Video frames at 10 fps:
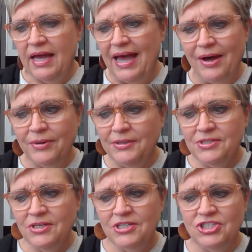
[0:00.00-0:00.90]
How
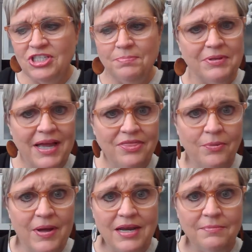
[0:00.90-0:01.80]
else could she plan the
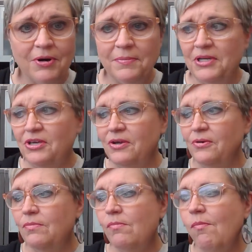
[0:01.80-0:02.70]
wedding barbecue?